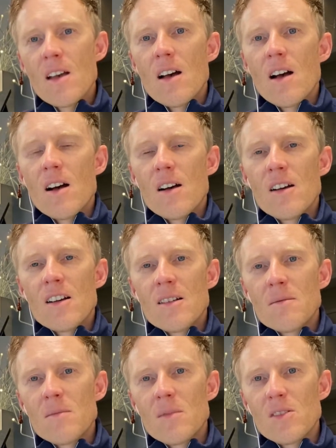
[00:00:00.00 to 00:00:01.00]

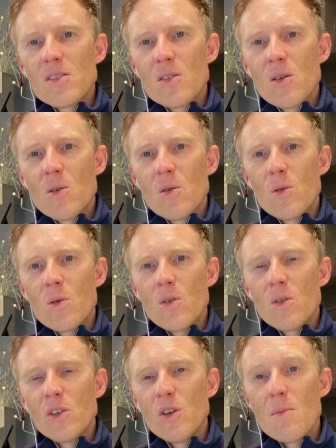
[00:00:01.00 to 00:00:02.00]

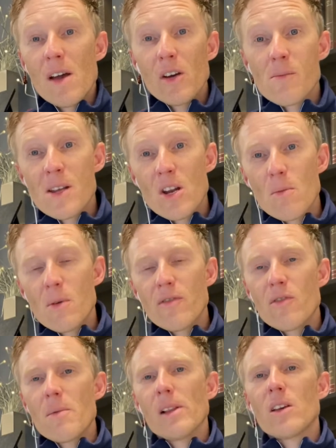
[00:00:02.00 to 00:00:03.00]
So you may or may not be
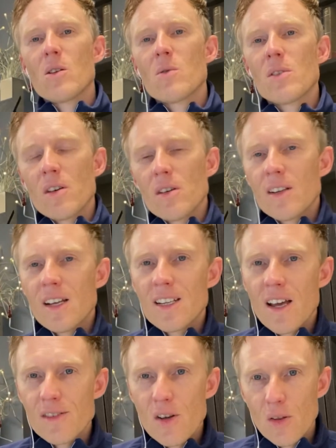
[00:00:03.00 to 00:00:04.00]
familiar with a
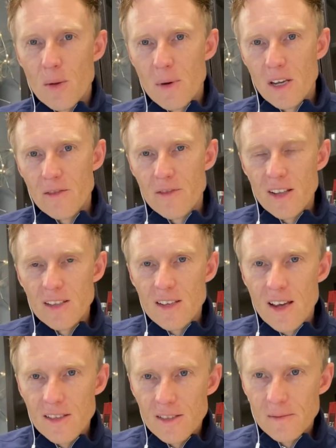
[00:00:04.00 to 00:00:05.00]
test called the picket fence
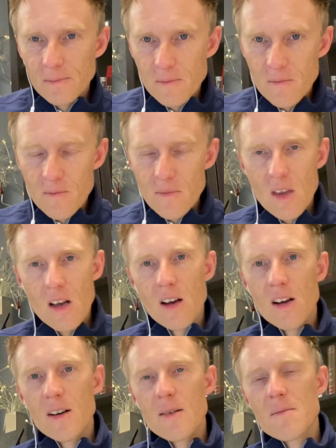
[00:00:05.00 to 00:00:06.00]
test.
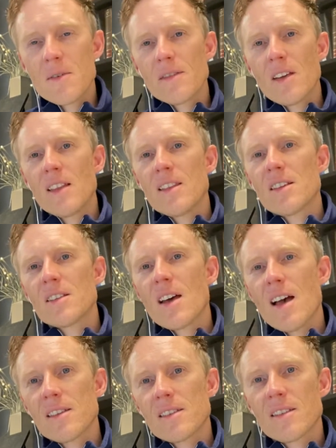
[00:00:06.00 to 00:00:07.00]
In this
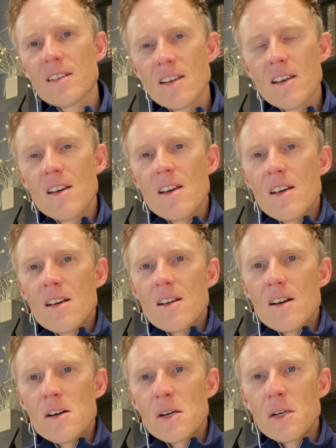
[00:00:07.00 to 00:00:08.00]
test,
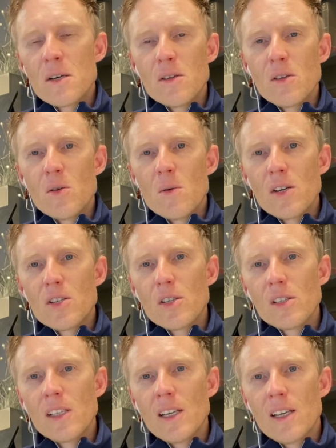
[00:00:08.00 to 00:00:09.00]
you
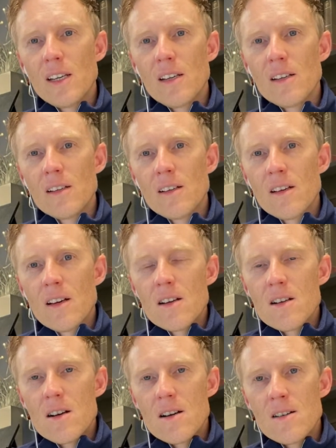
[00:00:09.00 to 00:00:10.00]
actually
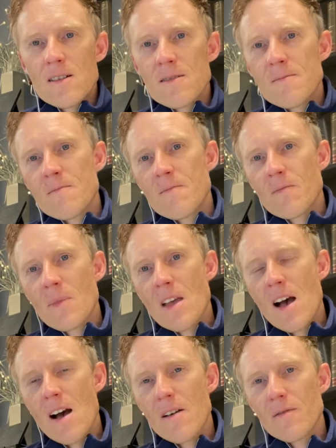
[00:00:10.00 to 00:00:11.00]

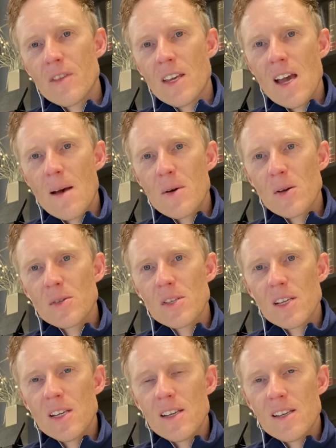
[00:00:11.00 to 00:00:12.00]
have the
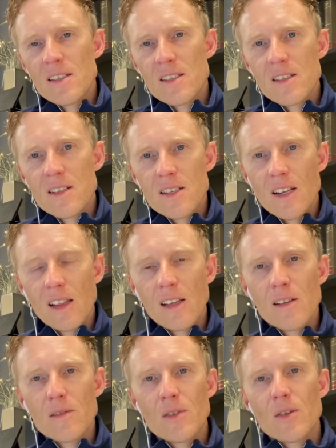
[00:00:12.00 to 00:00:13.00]
MLCs
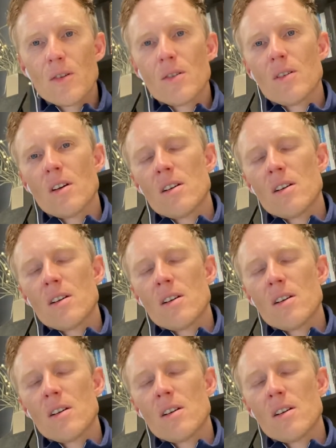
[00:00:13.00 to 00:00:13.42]
deliver